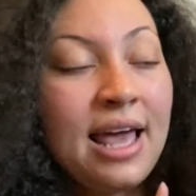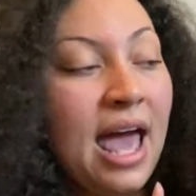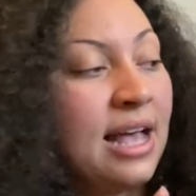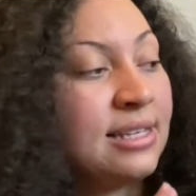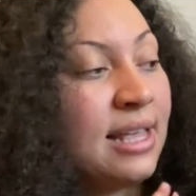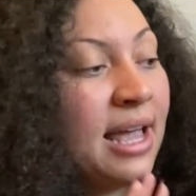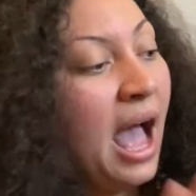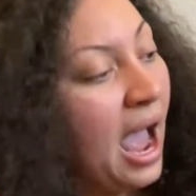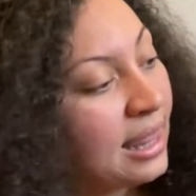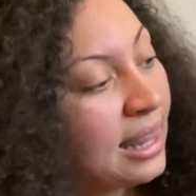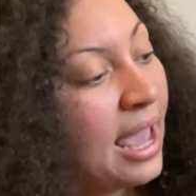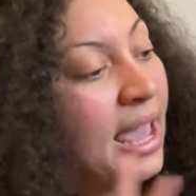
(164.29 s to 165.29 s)
It has like
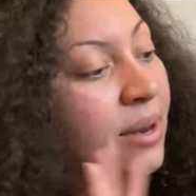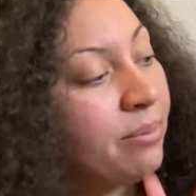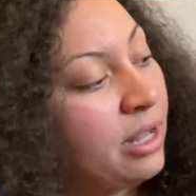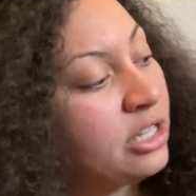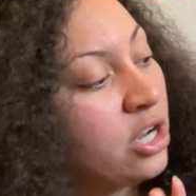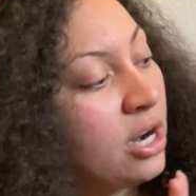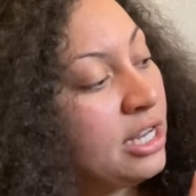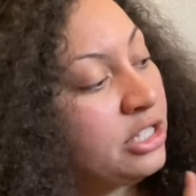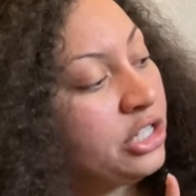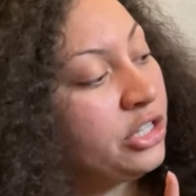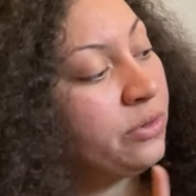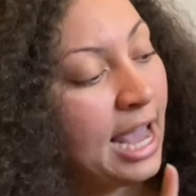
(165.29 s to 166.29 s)
highlight and blush on it
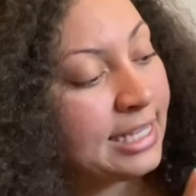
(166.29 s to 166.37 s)
too.